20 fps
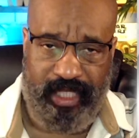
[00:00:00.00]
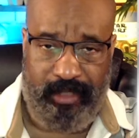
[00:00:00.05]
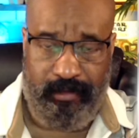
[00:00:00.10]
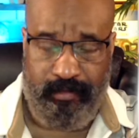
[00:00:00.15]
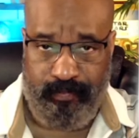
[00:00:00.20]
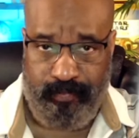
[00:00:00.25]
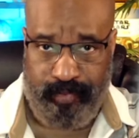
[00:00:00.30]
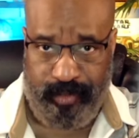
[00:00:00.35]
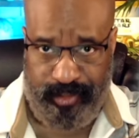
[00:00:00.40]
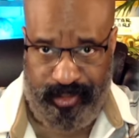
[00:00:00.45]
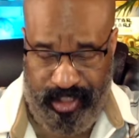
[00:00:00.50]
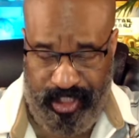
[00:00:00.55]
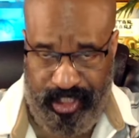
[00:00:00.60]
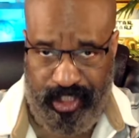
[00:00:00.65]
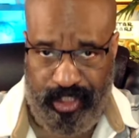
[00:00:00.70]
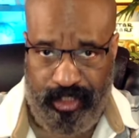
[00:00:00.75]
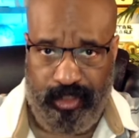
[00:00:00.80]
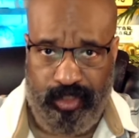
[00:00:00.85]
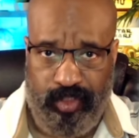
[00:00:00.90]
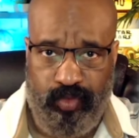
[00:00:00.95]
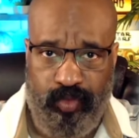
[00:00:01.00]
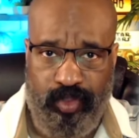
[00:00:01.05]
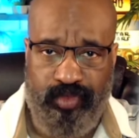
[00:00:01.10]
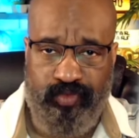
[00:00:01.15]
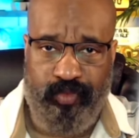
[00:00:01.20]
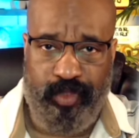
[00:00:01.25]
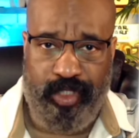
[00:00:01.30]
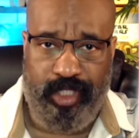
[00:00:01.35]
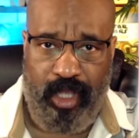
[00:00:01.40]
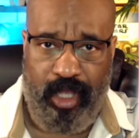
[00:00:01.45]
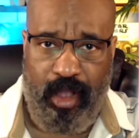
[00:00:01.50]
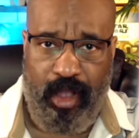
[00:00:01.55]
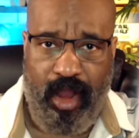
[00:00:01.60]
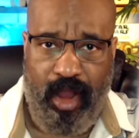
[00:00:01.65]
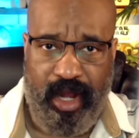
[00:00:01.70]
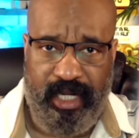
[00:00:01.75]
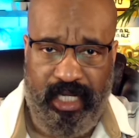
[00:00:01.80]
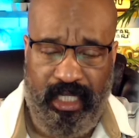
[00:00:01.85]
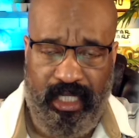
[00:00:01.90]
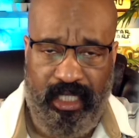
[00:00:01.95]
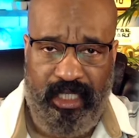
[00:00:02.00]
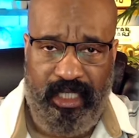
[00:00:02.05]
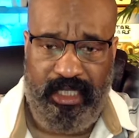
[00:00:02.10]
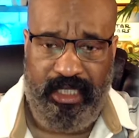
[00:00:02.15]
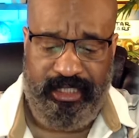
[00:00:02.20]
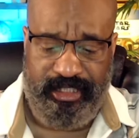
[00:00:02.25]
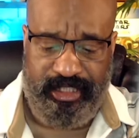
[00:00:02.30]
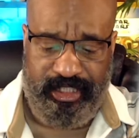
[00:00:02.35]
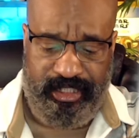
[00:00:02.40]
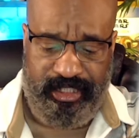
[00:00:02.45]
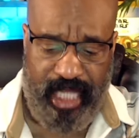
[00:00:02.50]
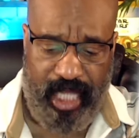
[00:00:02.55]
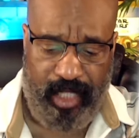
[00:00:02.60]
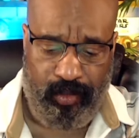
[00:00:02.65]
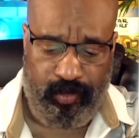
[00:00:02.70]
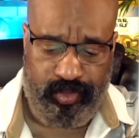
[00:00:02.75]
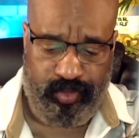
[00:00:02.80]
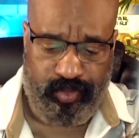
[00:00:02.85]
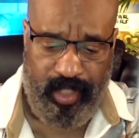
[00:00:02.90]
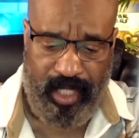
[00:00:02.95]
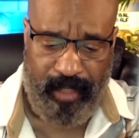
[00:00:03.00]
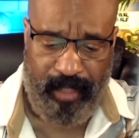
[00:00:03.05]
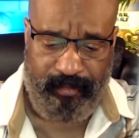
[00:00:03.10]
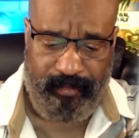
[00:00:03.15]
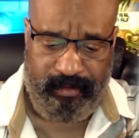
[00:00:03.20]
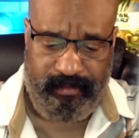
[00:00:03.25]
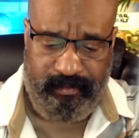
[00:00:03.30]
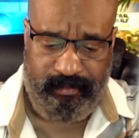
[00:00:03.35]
in particular with regard to Donald Trump.